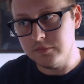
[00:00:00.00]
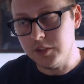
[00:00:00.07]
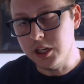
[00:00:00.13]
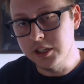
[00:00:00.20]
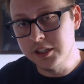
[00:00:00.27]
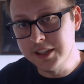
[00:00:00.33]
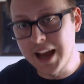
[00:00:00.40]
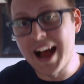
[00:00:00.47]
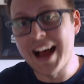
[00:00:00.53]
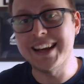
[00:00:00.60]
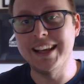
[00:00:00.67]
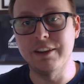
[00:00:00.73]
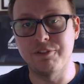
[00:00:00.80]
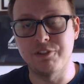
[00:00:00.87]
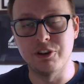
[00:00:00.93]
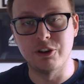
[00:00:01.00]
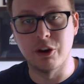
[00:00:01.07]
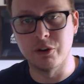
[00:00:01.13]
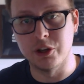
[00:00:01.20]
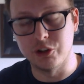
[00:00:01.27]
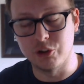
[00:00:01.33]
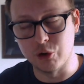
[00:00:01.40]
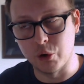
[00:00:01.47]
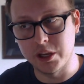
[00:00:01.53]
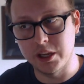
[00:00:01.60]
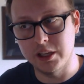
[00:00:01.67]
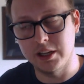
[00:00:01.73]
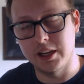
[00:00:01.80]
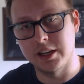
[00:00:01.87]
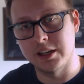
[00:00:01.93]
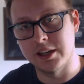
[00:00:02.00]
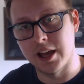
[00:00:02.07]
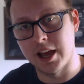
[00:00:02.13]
not if you don't enjoy it and